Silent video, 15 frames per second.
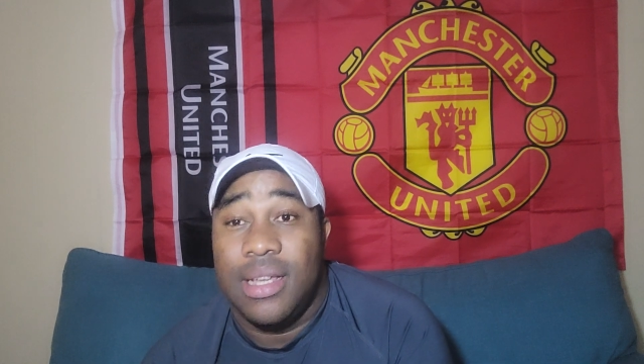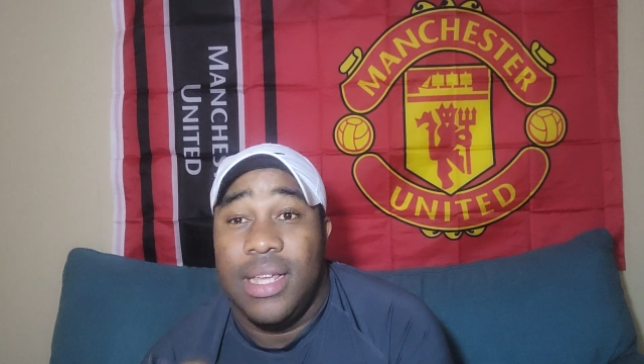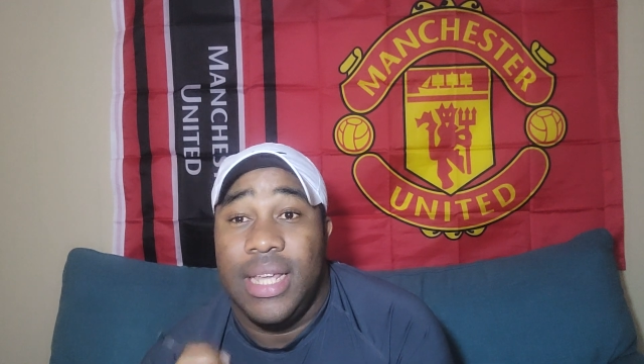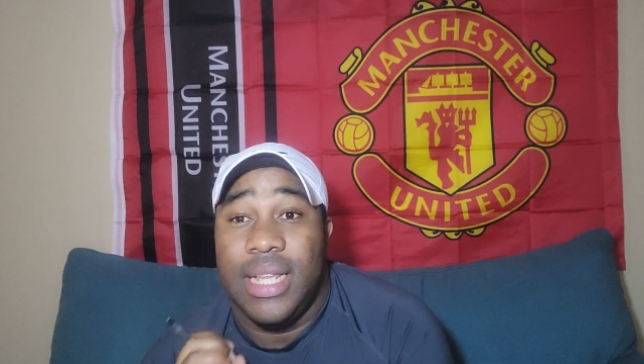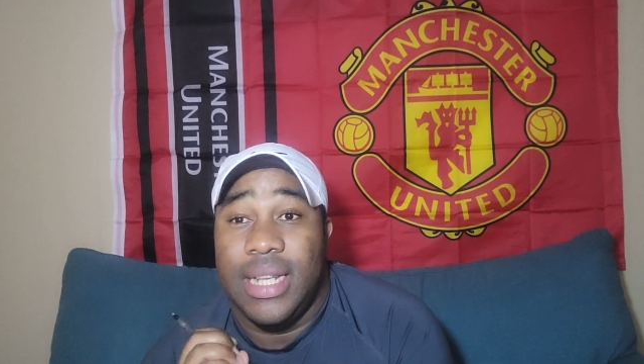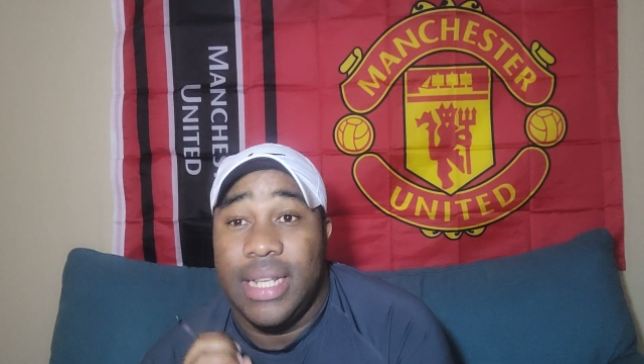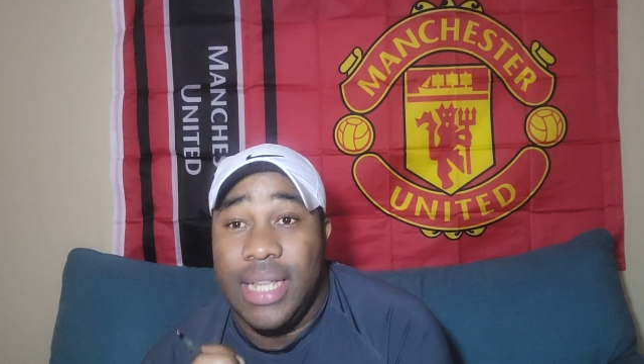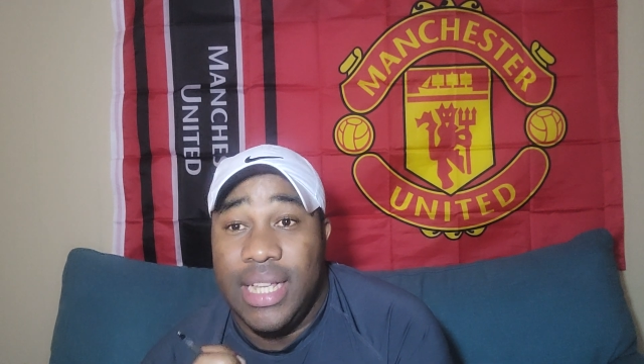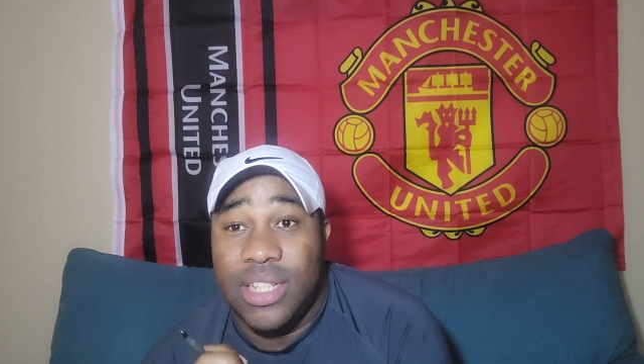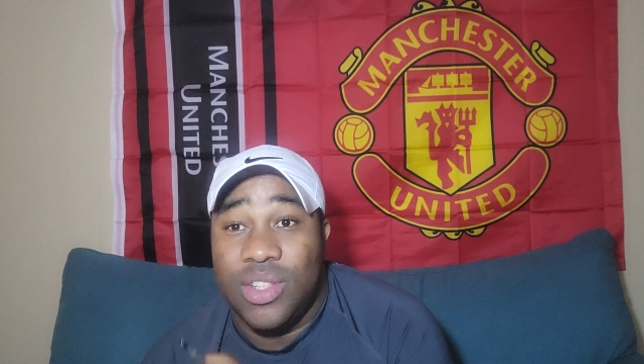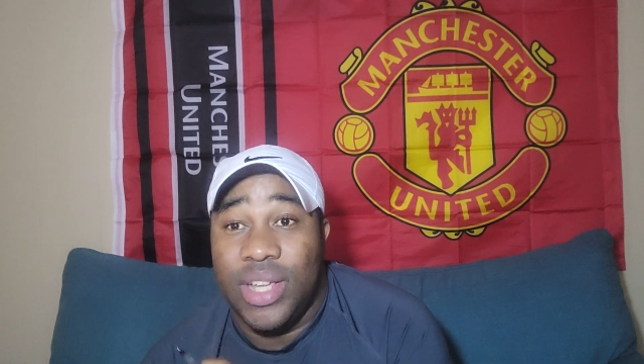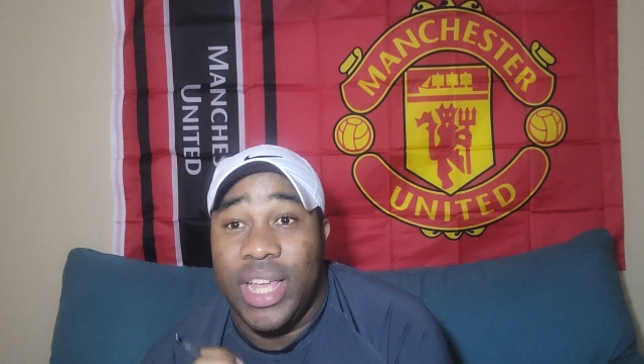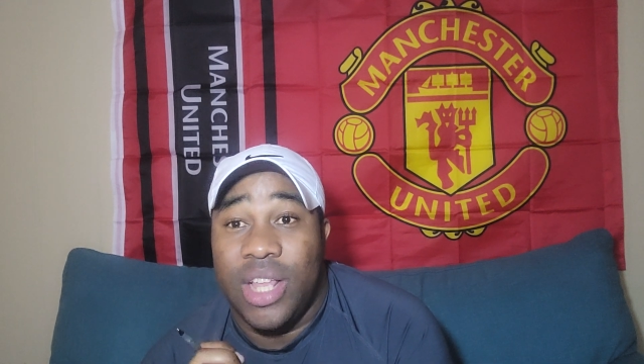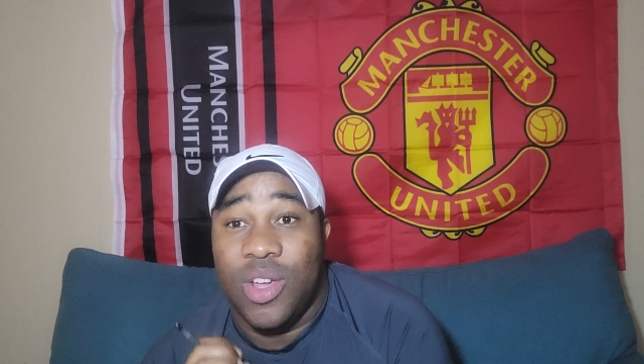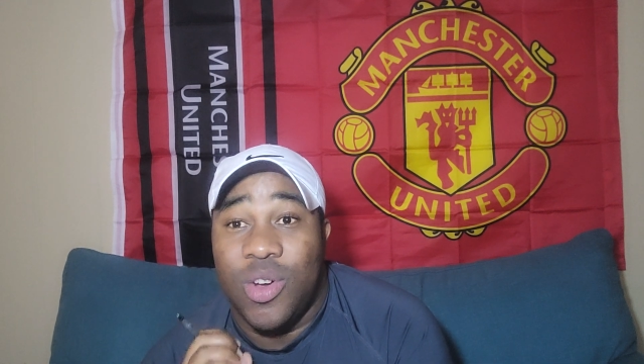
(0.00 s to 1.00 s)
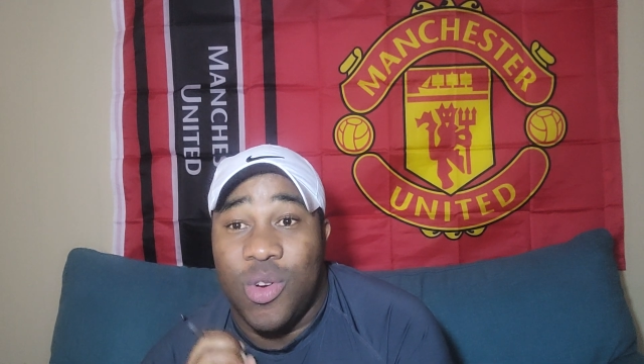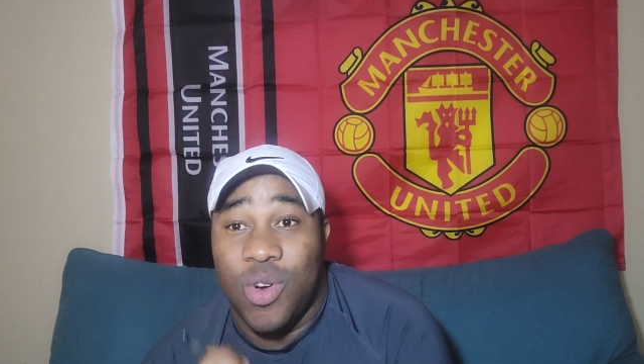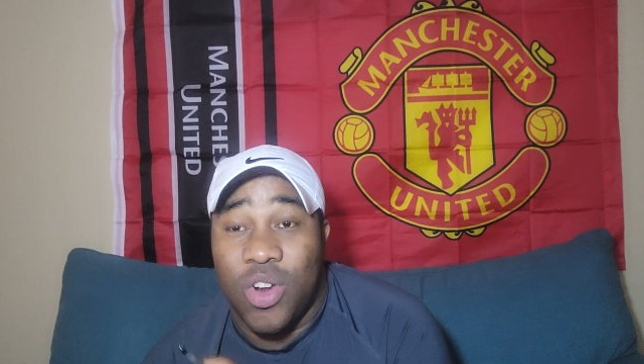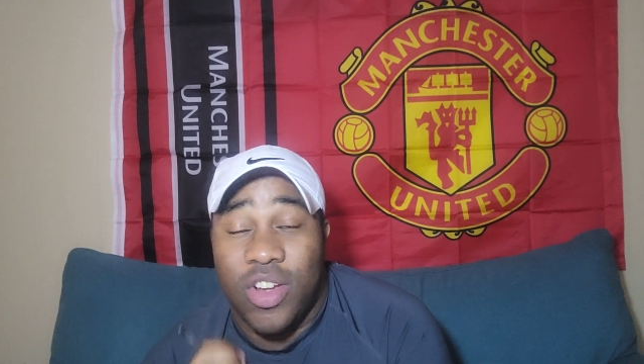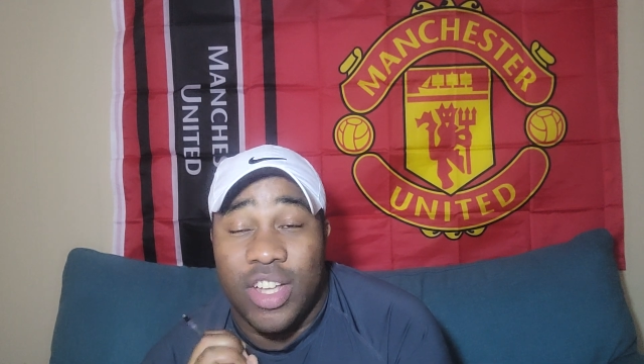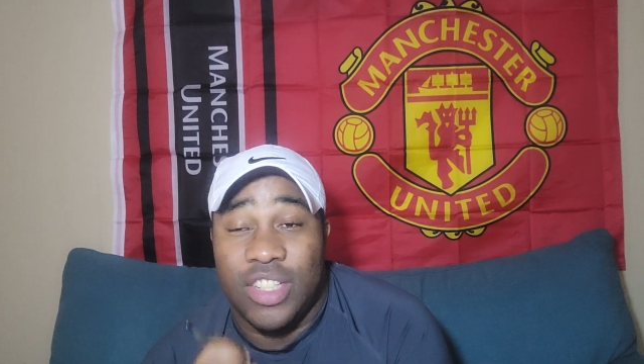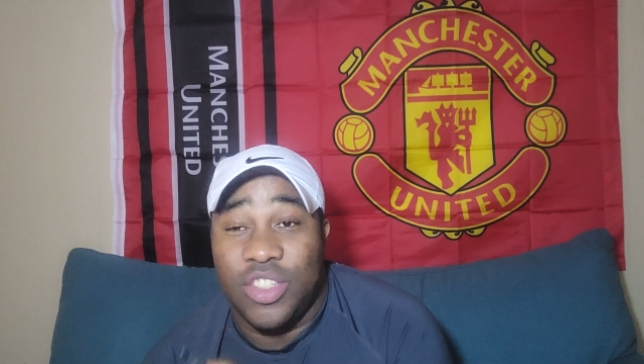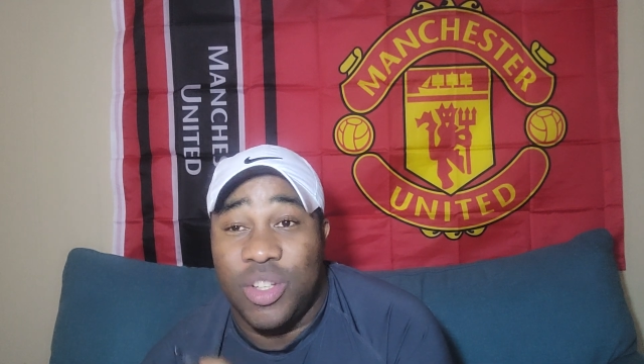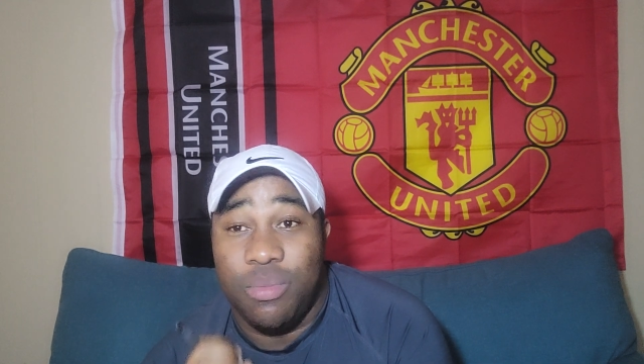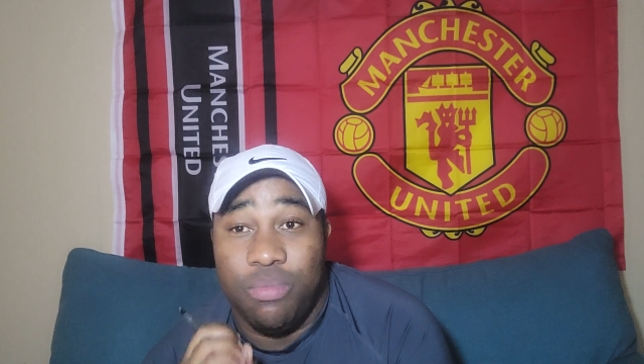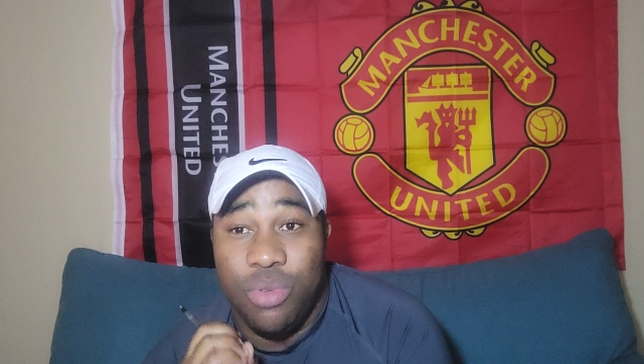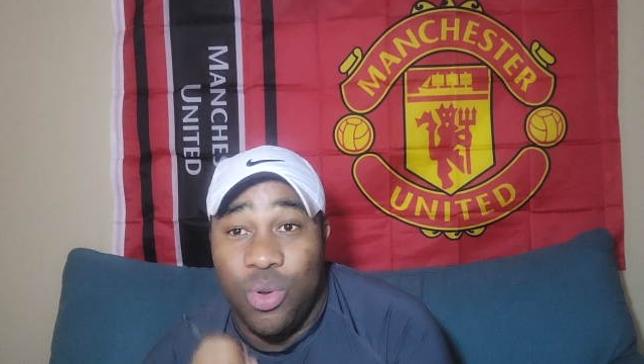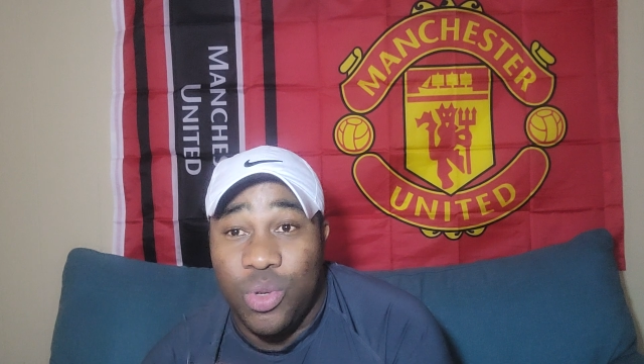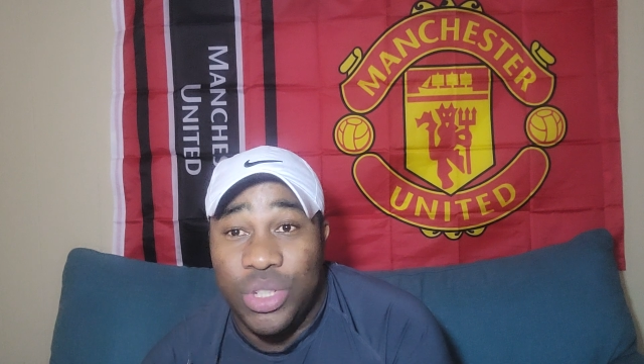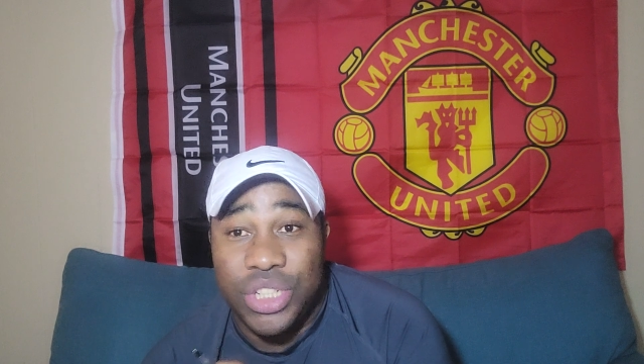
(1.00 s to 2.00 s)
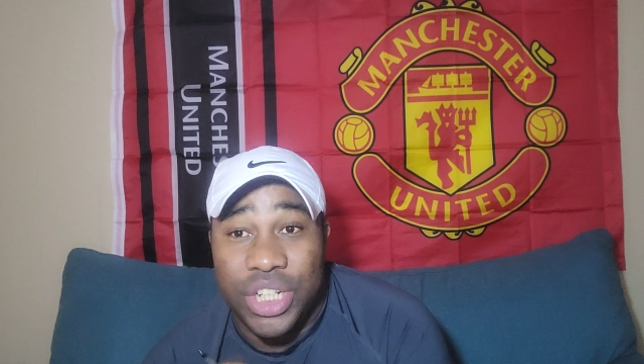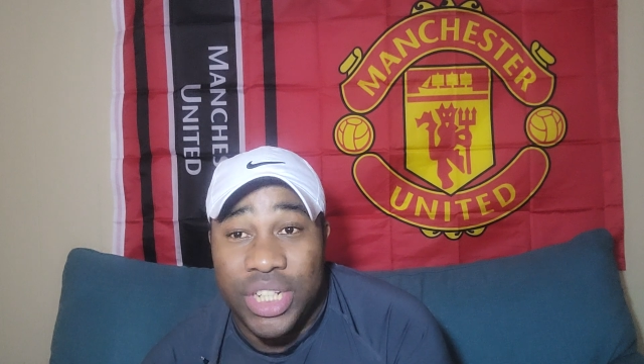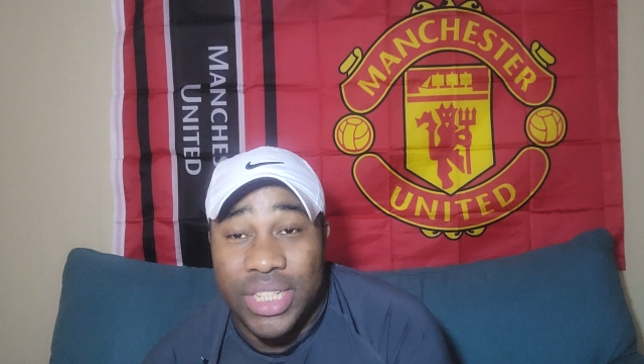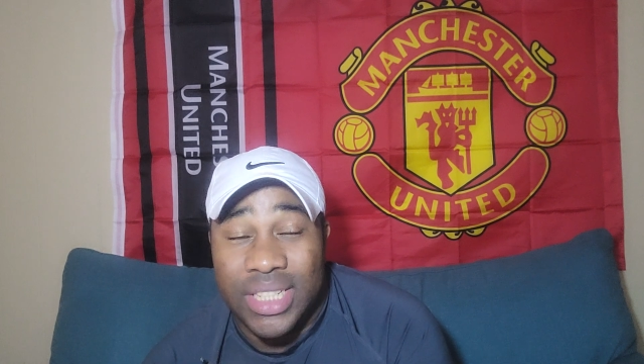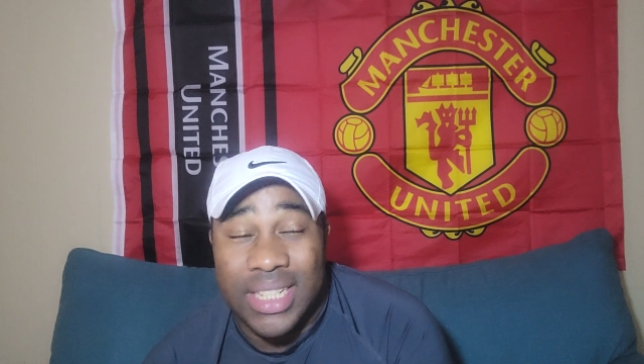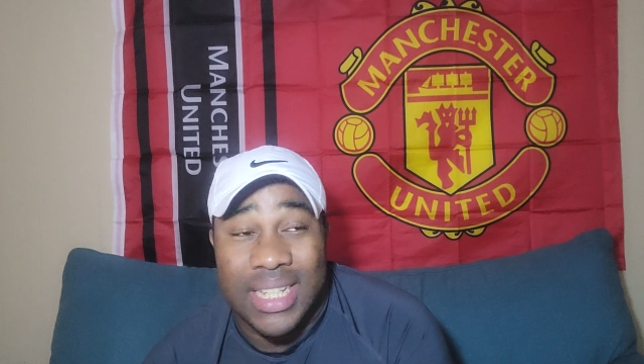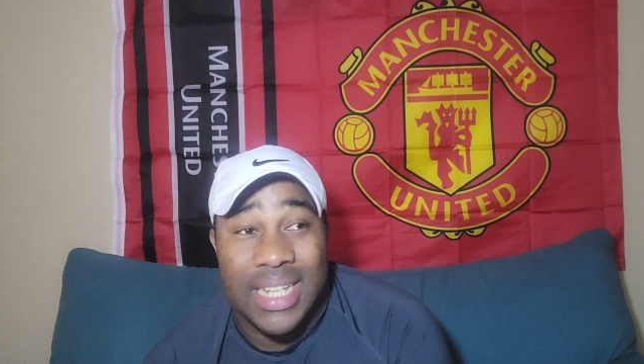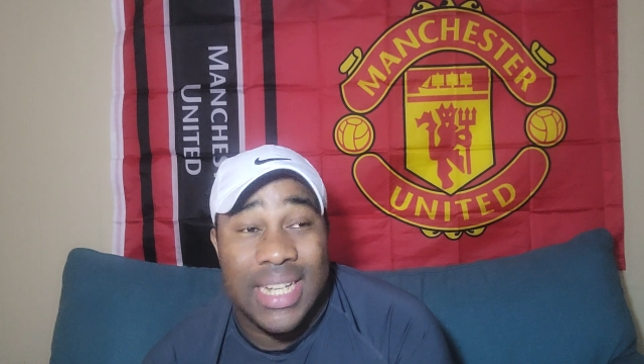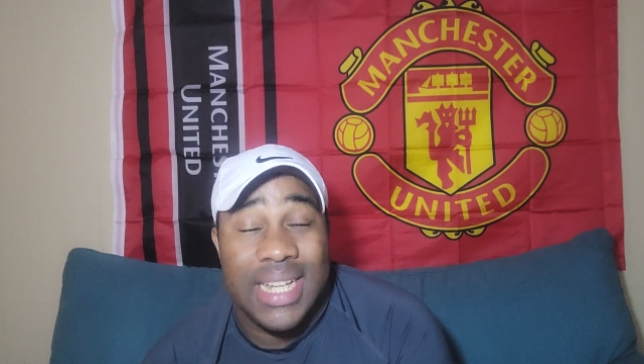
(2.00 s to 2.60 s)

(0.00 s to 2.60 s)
He needs to get goal contribution.